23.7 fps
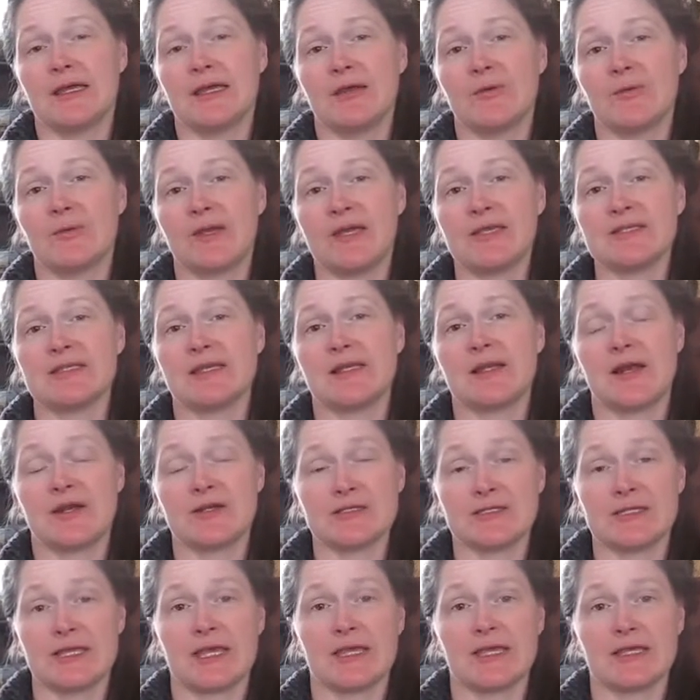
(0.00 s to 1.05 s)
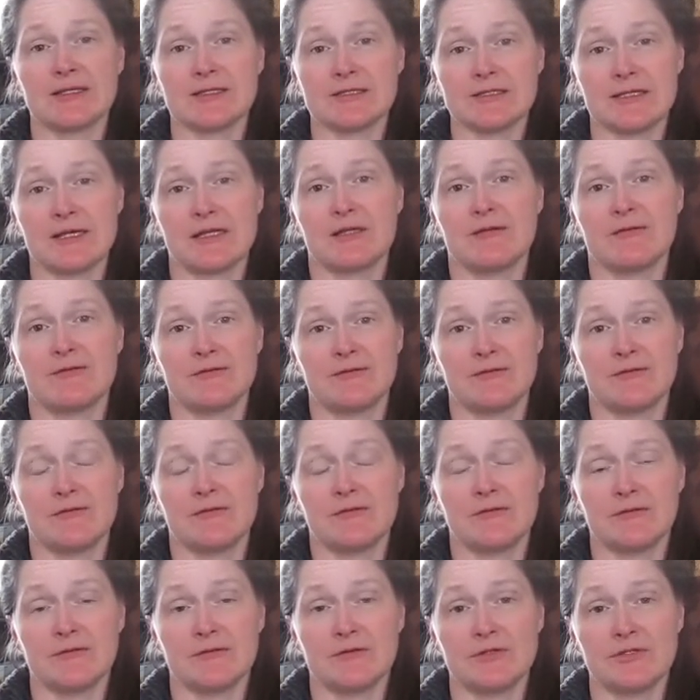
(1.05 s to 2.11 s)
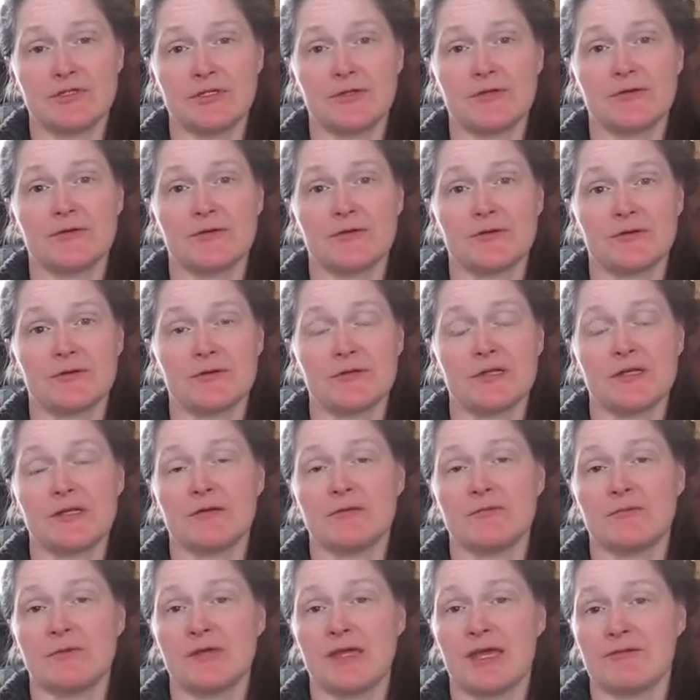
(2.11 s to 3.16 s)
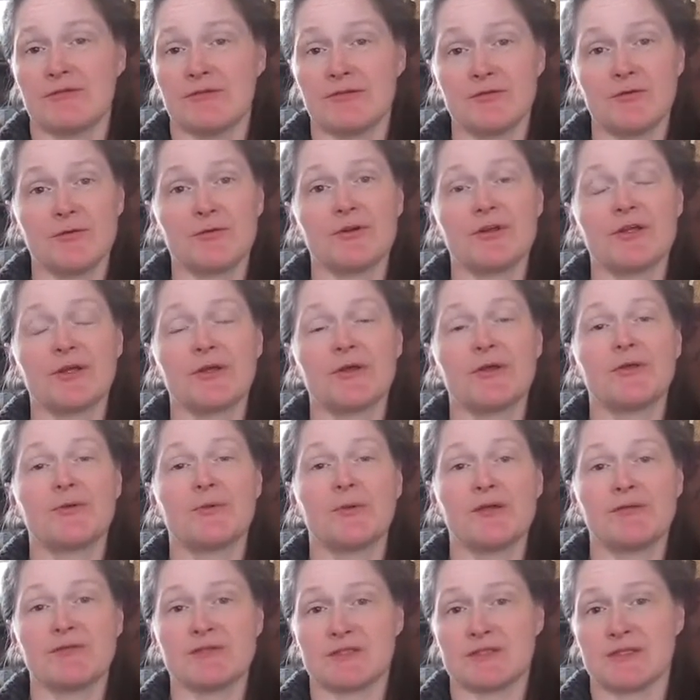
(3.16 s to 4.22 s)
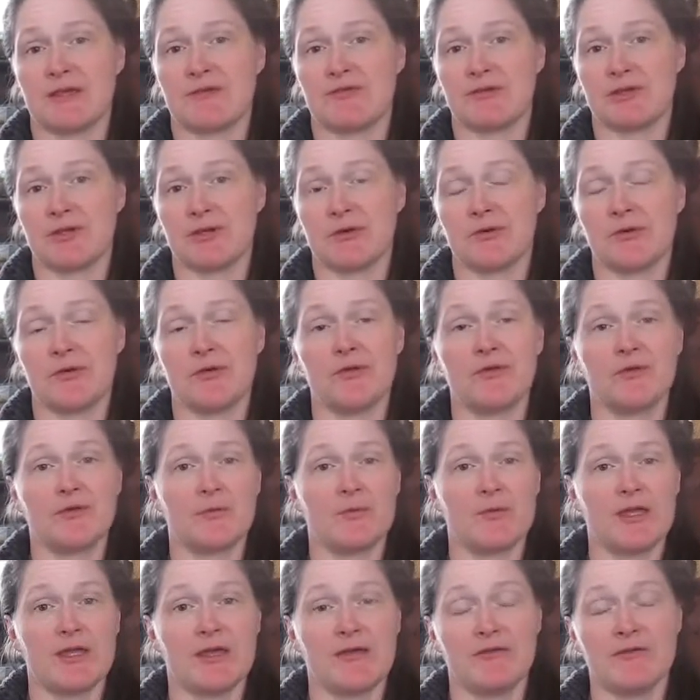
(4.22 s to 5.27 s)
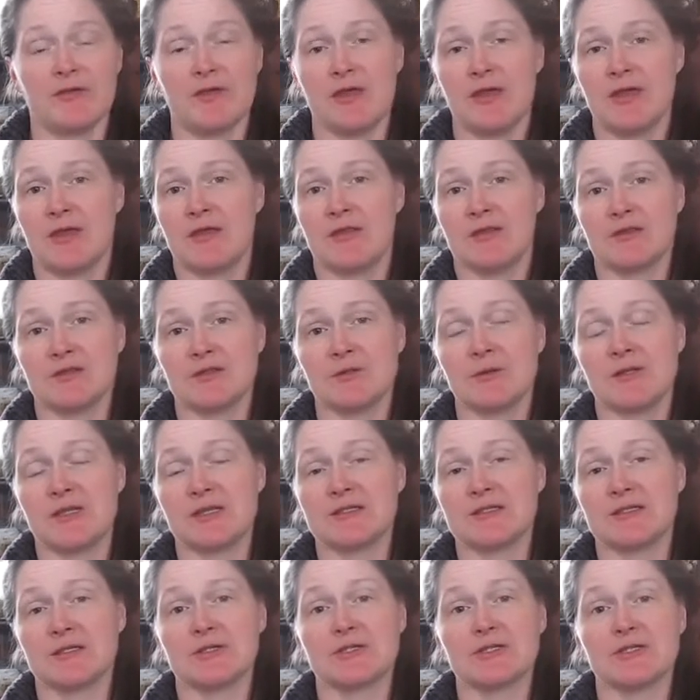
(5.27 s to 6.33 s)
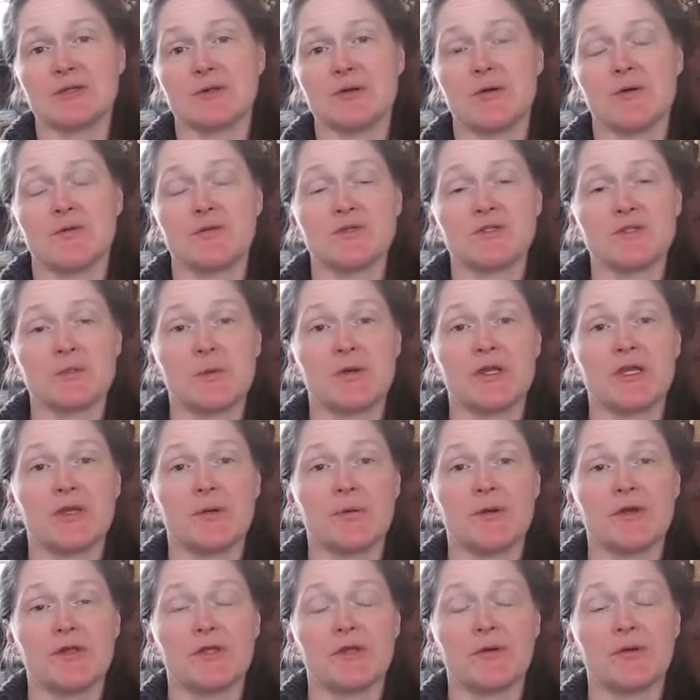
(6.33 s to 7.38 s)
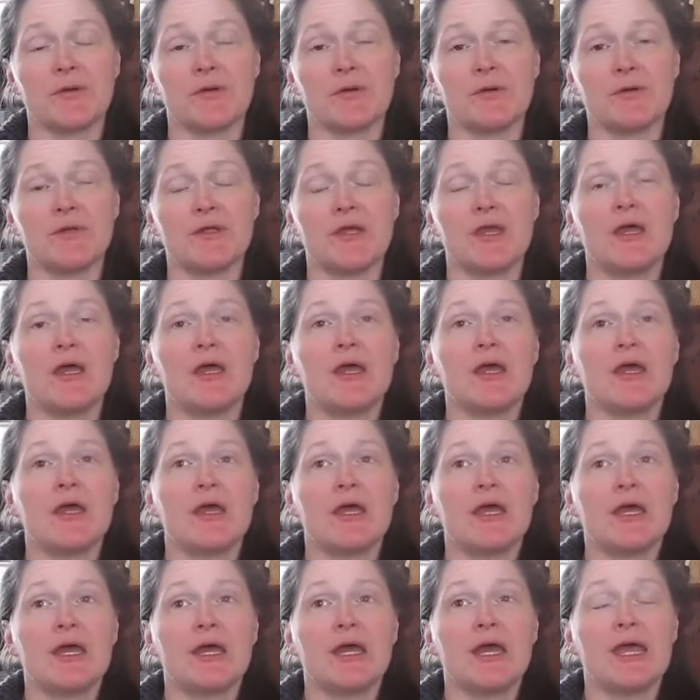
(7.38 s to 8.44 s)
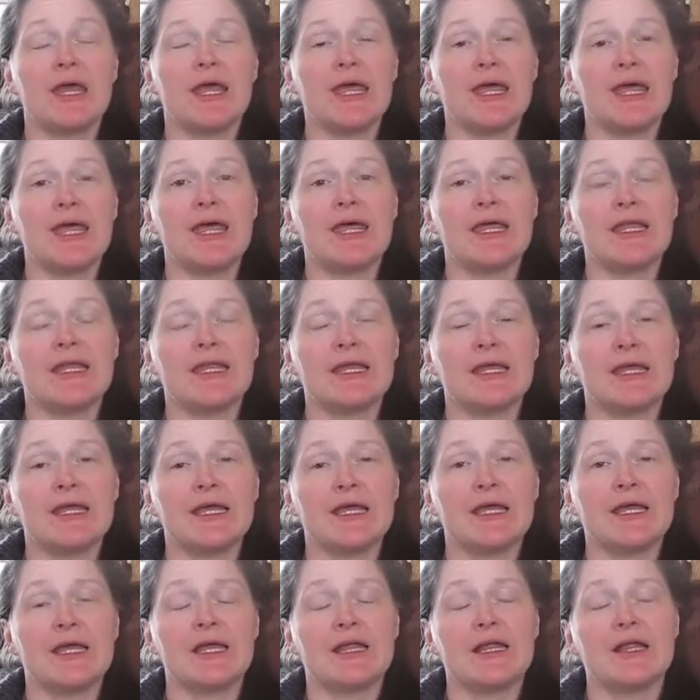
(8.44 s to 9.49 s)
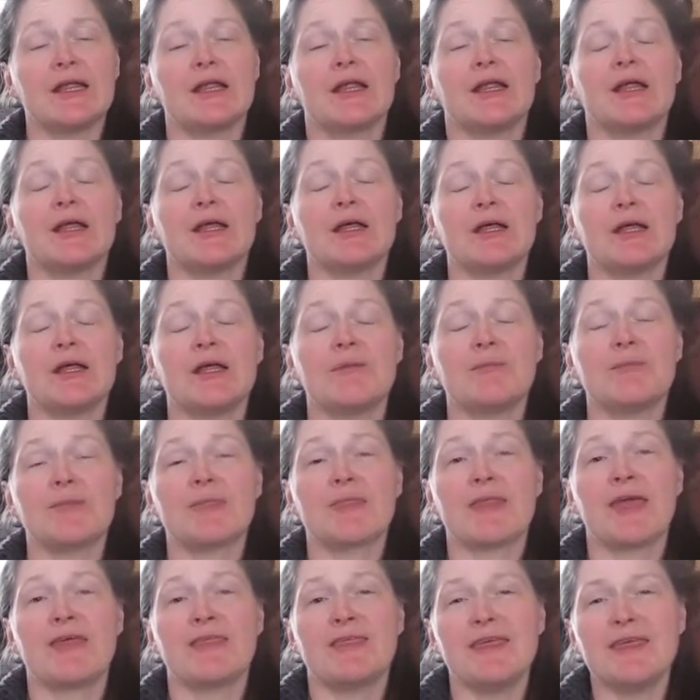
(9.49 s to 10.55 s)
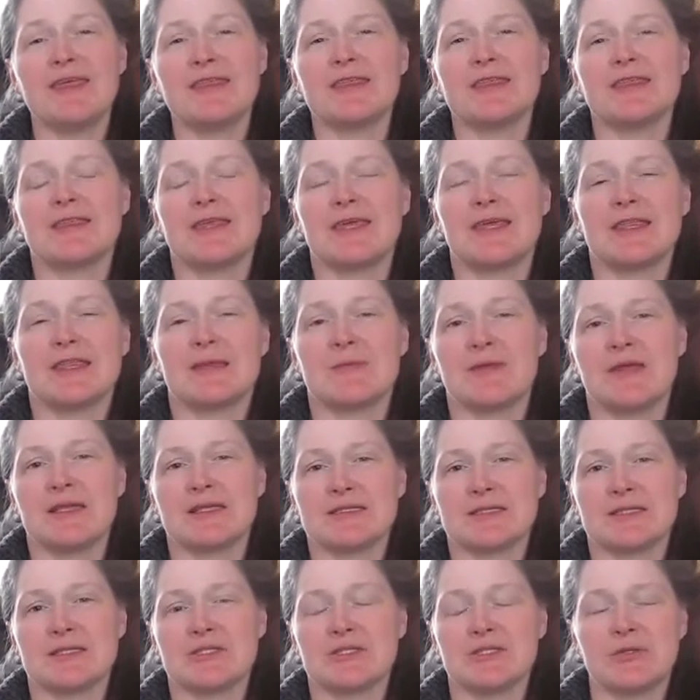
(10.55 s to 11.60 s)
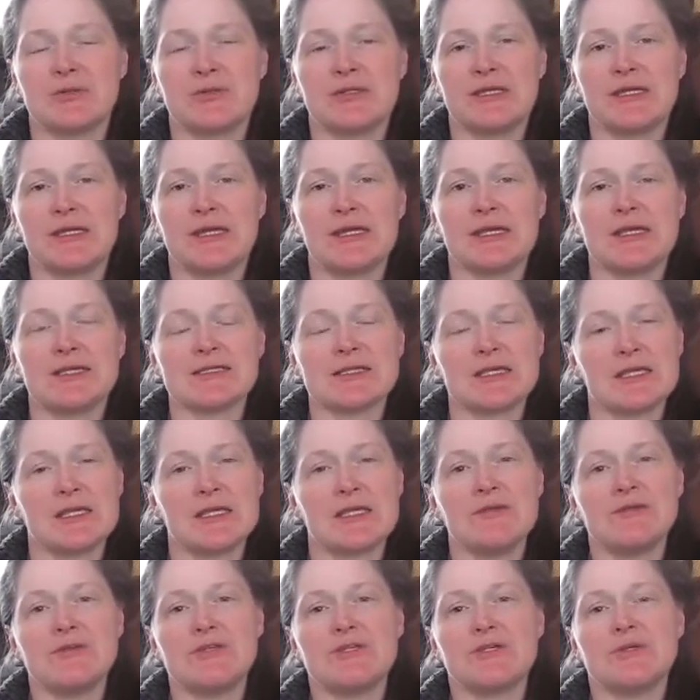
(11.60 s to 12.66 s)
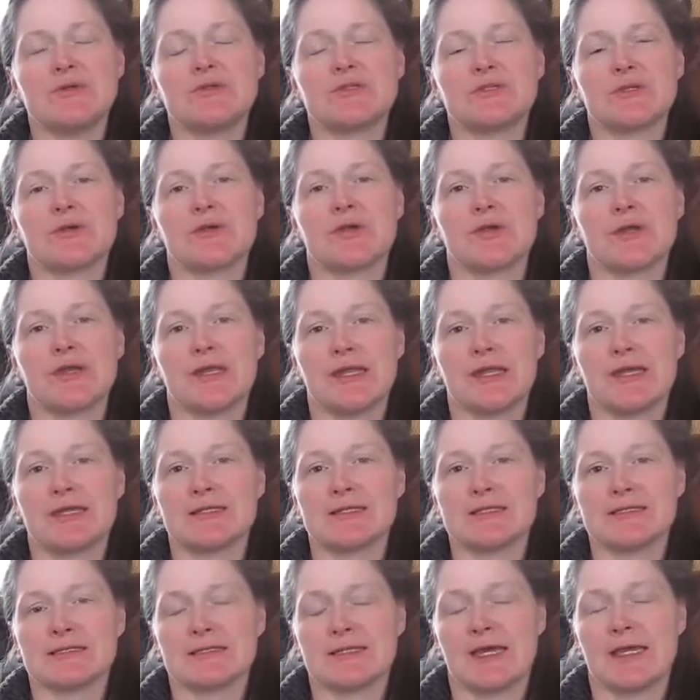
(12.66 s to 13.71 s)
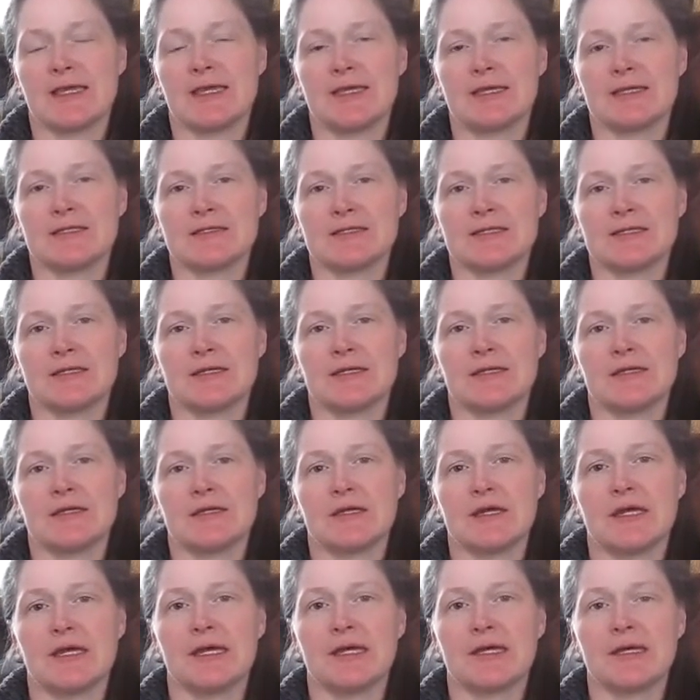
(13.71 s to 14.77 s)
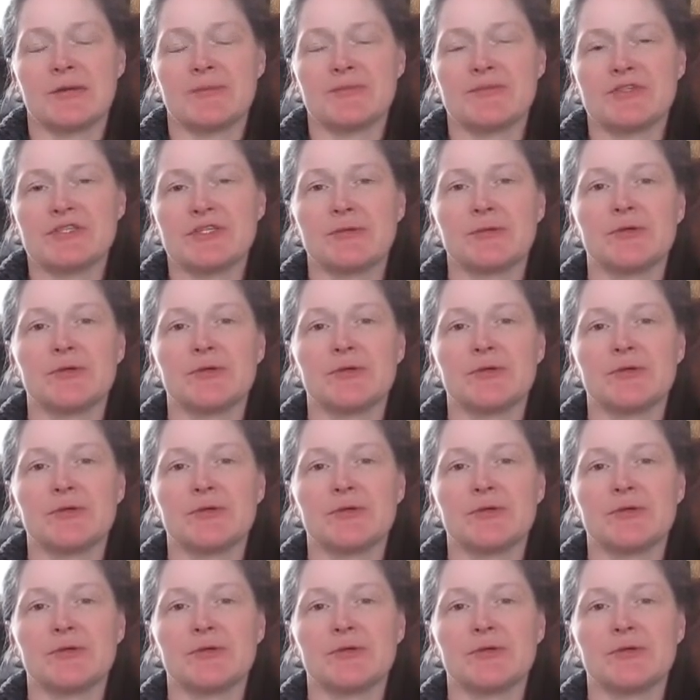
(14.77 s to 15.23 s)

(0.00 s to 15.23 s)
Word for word: raising our second set of children. You know, we have a four-year-old and we have a seven-year-old, and then we have the 26-year-old and the 21-year-old. And I think the thing that makes this unique is it gives you certain insight um, to